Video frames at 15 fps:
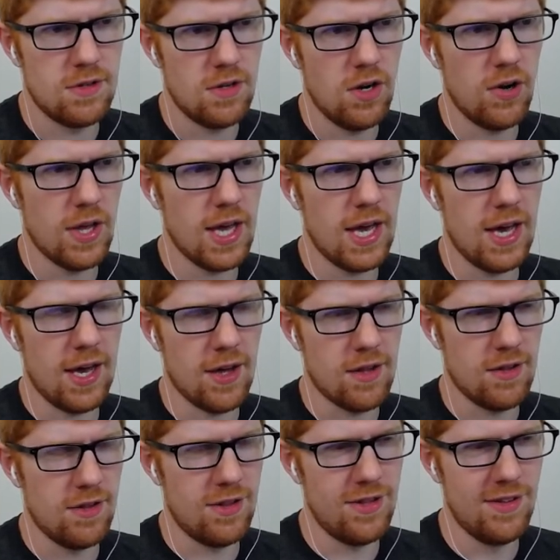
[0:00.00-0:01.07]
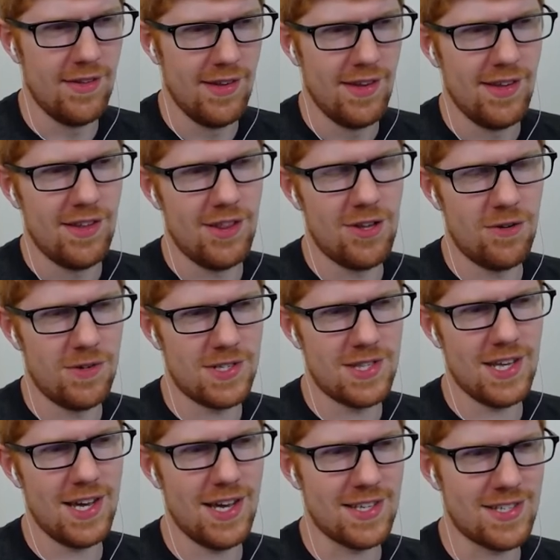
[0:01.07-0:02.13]
Oh yeah, there was
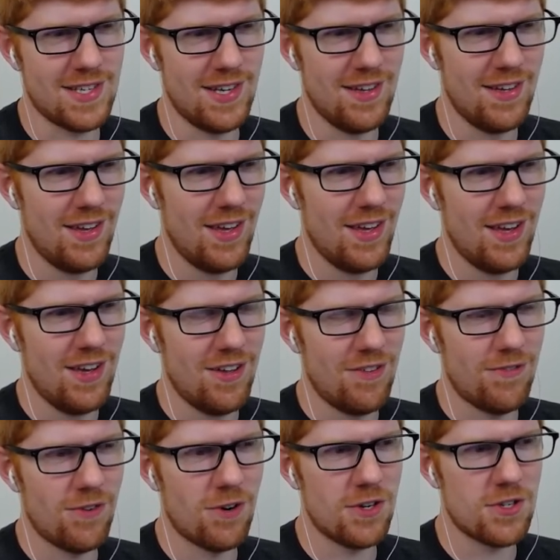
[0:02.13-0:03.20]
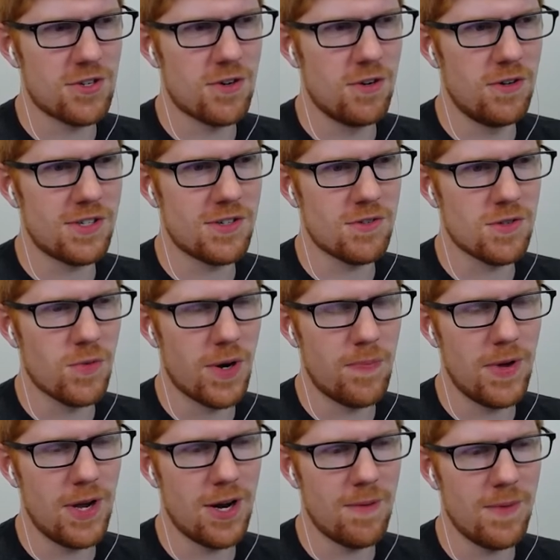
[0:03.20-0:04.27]
this. Forest ruins, there was a weird
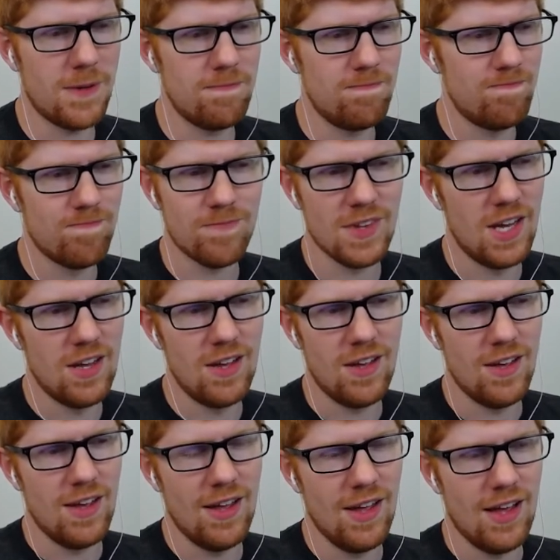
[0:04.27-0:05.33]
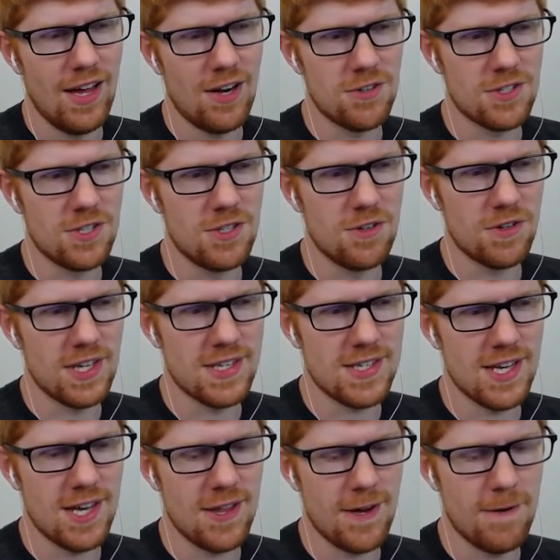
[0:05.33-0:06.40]
pyramid. I don't know what to do with this
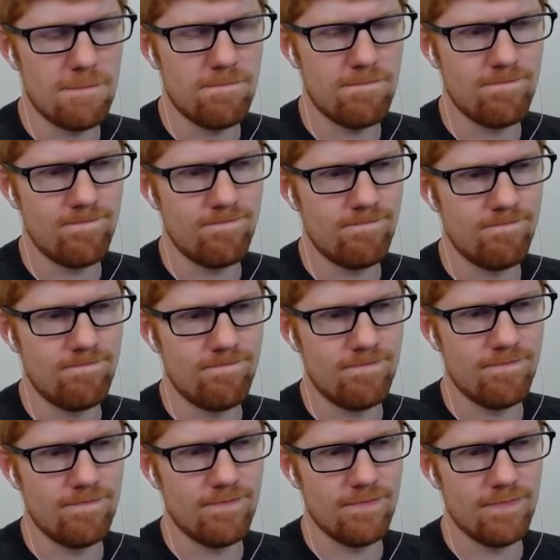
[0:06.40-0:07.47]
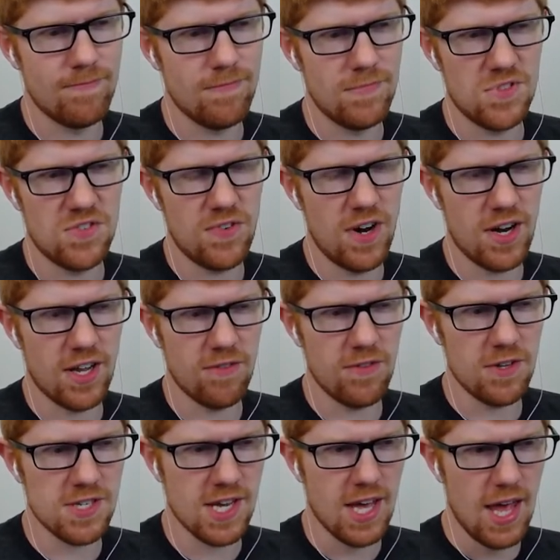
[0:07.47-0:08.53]
either. It's very
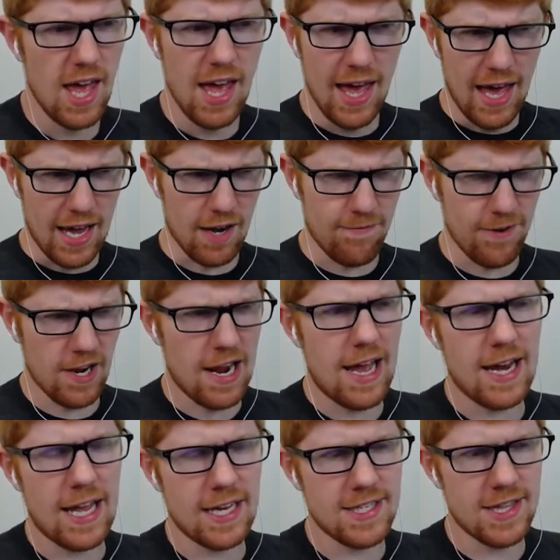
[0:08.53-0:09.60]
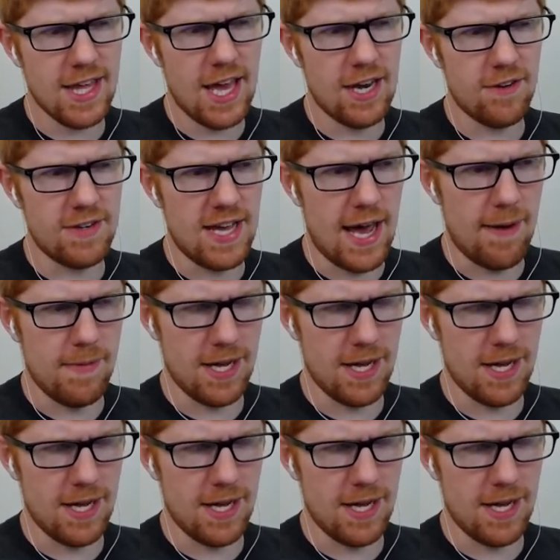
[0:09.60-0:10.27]
confusing. I gotta figure out how to get to the end of time.